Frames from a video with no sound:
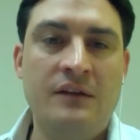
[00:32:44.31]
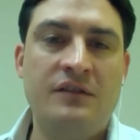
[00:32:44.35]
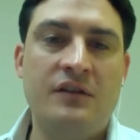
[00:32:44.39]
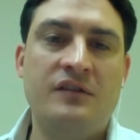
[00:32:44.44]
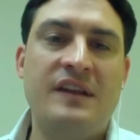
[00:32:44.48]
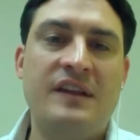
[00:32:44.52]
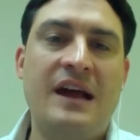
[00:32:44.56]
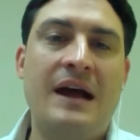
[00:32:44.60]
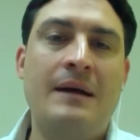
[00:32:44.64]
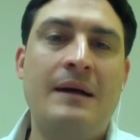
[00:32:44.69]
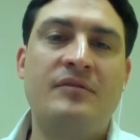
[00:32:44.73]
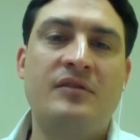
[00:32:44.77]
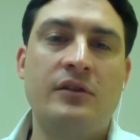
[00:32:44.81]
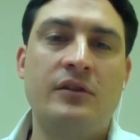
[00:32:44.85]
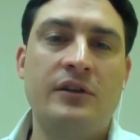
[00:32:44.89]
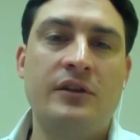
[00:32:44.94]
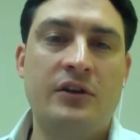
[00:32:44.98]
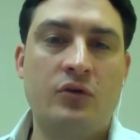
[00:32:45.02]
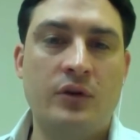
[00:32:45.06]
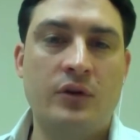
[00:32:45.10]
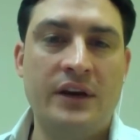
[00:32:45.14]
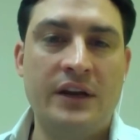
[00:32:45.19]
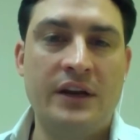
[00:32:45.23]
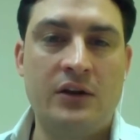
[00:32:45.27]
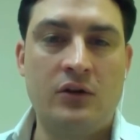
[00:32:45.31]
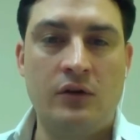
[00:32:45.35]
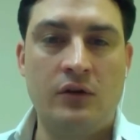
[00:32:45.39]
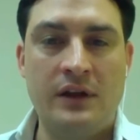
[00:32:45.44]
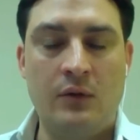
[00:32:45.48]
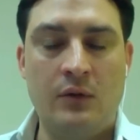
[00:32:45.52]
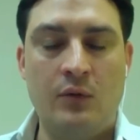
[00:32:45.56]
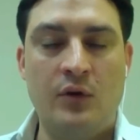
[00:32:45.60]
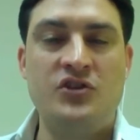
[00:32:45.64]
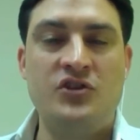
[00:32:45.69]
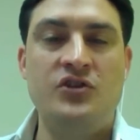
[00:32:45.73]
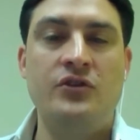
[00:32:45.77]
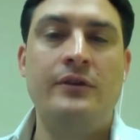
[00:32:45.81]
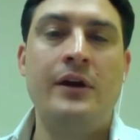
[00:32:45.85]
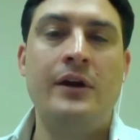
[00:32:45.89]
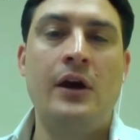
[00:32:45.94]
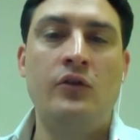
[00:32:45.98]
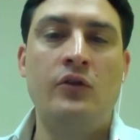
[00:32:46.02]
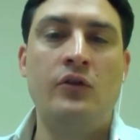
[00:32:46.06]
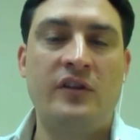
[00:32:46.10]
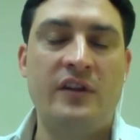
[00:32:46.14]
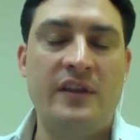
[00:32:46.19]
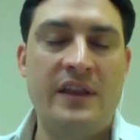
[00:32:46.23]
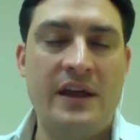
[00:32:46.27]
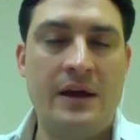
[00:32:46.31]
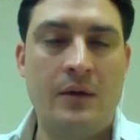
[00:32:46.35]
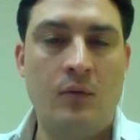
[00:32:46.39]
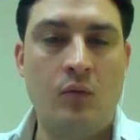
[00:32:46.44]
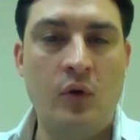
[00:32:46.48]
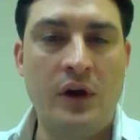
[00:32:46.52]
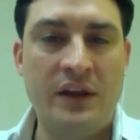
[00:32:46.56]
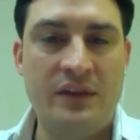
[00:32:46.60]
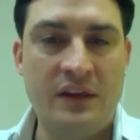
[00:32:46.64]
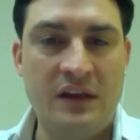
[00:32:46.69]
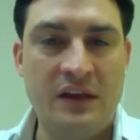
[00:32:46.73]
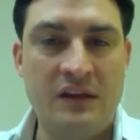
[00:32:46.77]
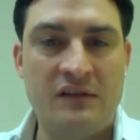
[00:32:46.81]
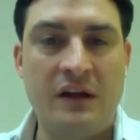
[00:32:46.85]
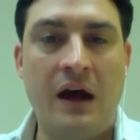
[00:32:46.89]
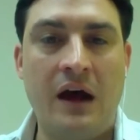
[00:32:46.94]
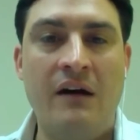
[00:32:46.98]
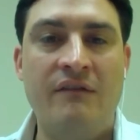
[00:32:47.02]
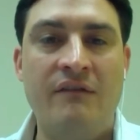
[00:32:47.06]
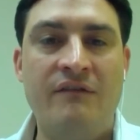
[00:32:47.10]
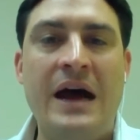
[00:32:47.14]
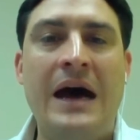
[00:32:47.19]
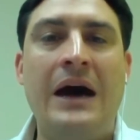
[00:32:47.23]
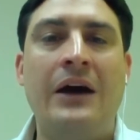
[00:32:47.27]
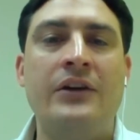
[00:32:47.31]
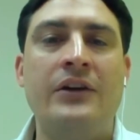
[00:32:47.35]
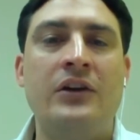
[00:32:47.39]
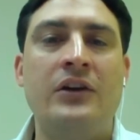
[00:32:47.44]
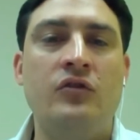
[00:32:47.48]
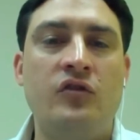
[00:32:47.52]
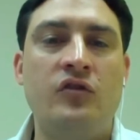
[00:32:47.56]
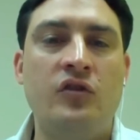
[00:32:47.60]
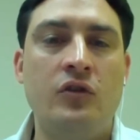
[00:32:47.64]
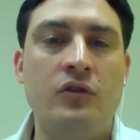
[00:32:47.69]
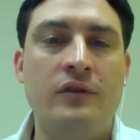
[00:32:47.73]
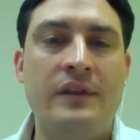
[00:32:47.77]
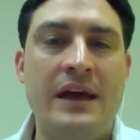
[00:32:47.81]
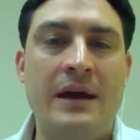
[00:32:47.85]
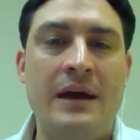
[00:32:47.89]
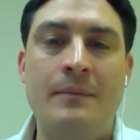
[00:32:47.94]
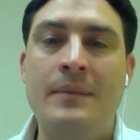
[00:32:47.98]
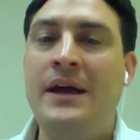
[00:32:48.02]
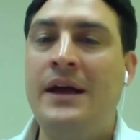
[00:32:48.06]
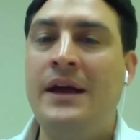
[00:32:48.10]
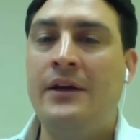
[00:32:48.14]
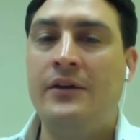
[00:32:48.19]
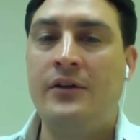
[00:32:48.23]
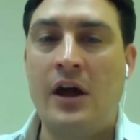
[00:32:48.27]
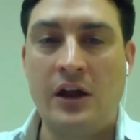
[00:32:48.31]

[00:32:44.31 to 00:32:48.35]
So it's absolutely critical that what you go to them with is of value to them,